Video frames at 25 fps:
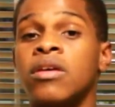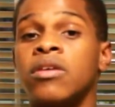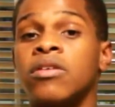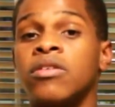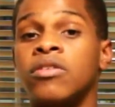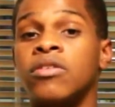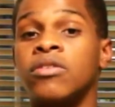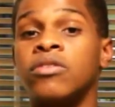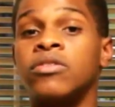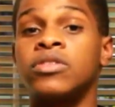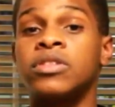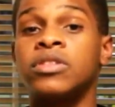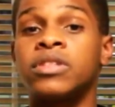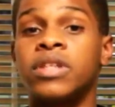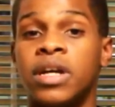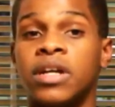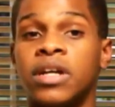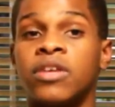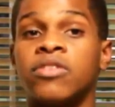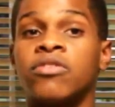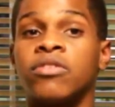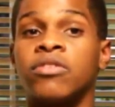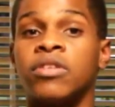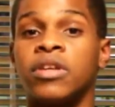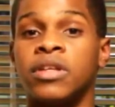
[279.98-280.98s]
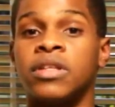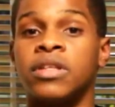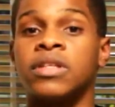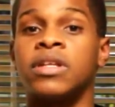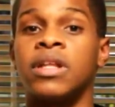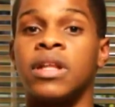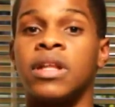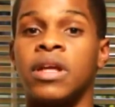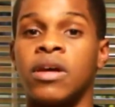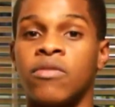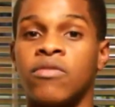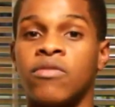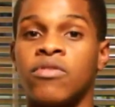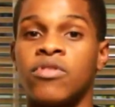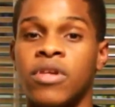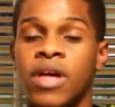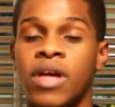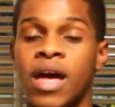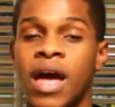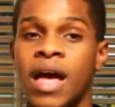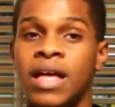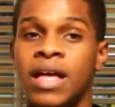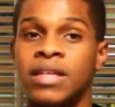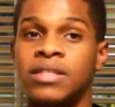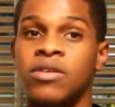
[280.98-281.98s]
you start to learn the language
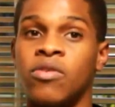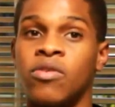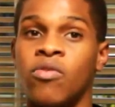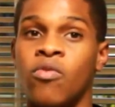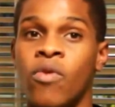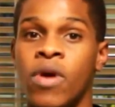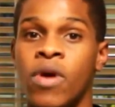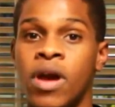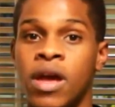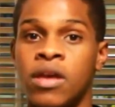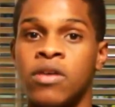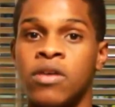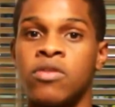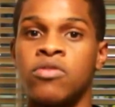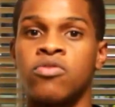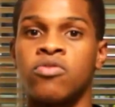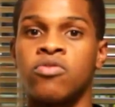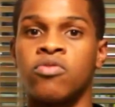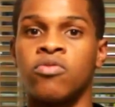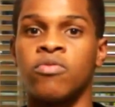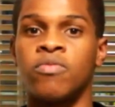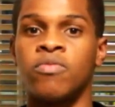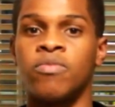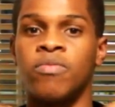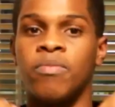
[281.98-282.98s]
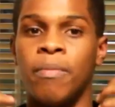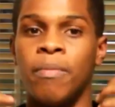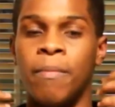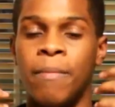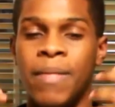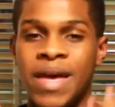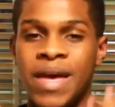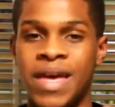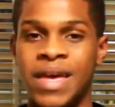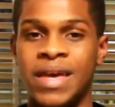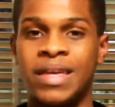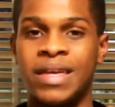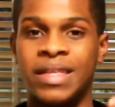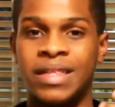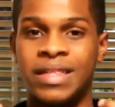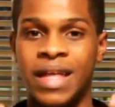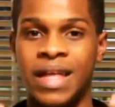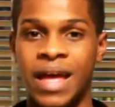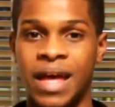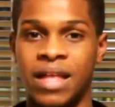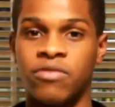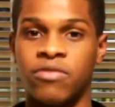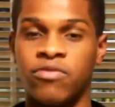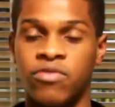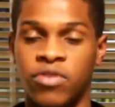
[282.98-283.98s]
as a way to make
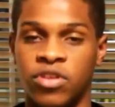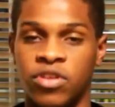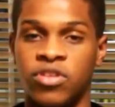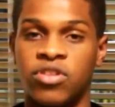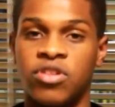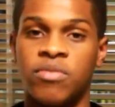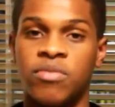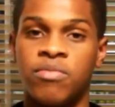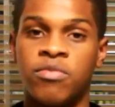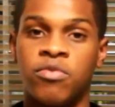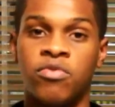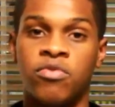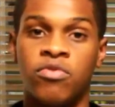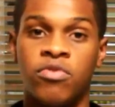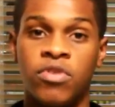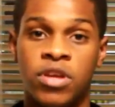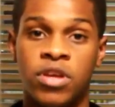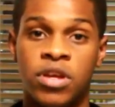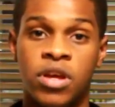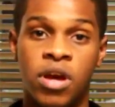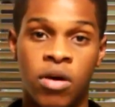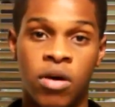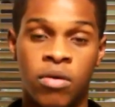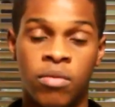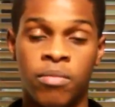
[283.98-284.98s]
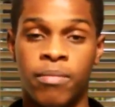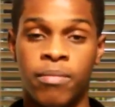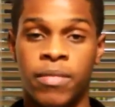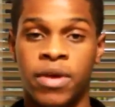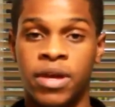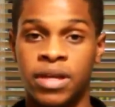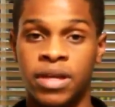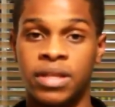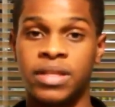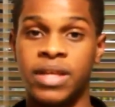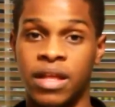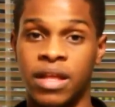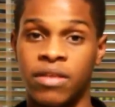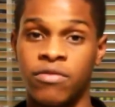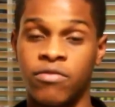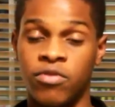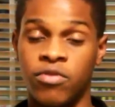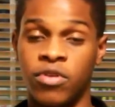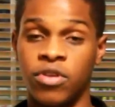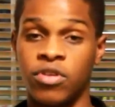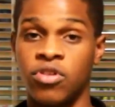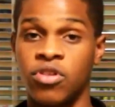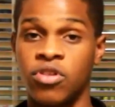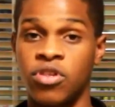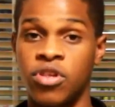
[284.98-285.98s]
that friendship real, make that
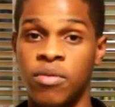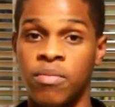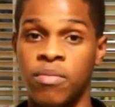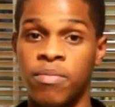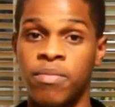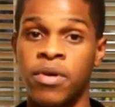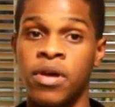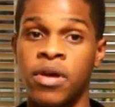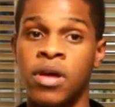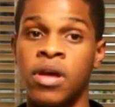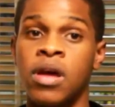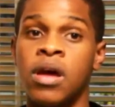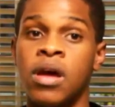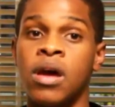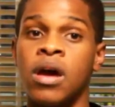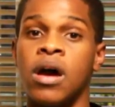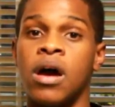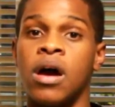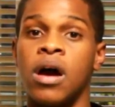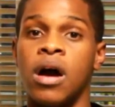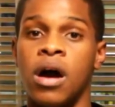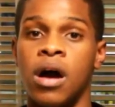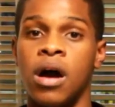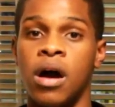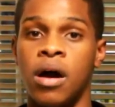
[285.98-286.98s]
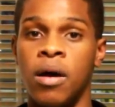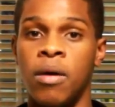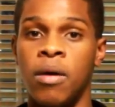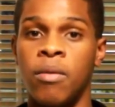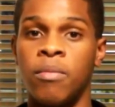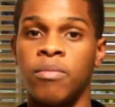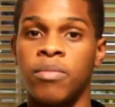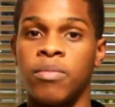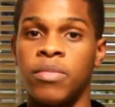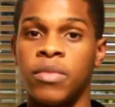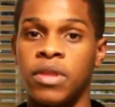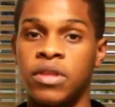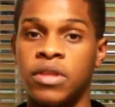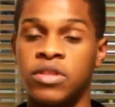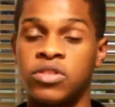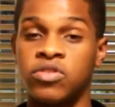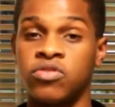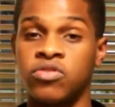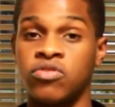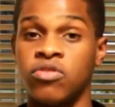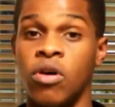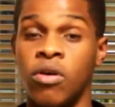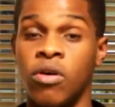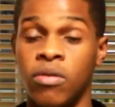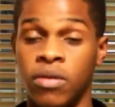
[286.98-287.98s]
friendship
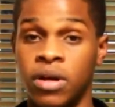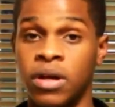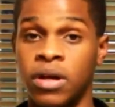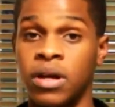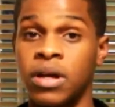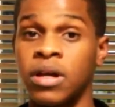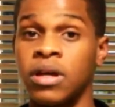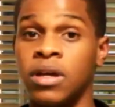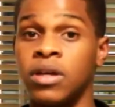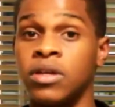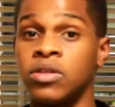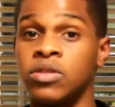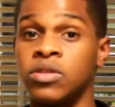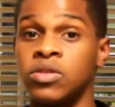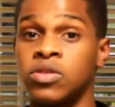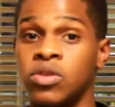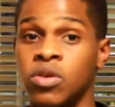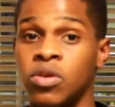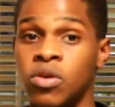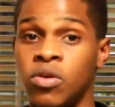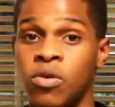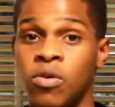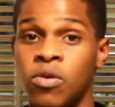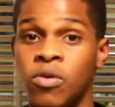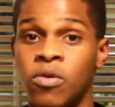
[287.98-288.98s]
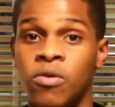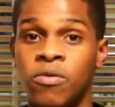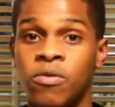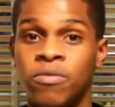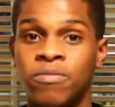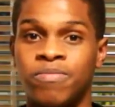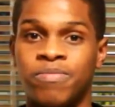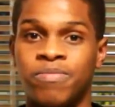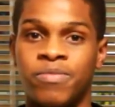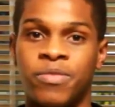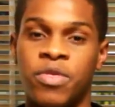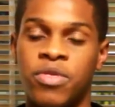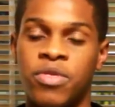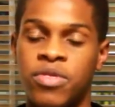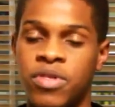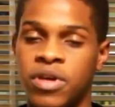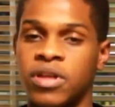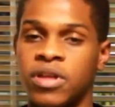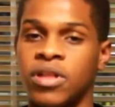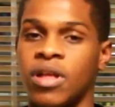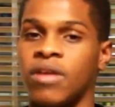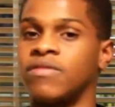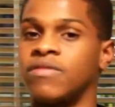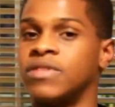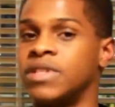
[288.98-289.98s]
strong. So
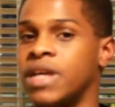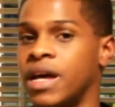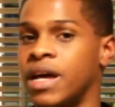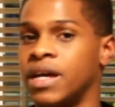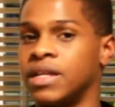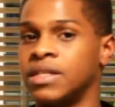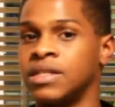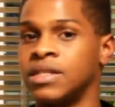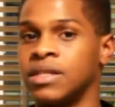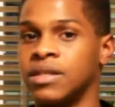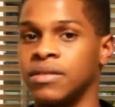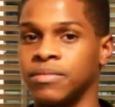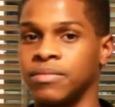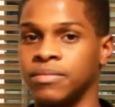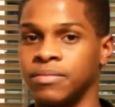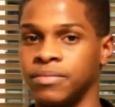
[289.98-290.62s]
thinking of that.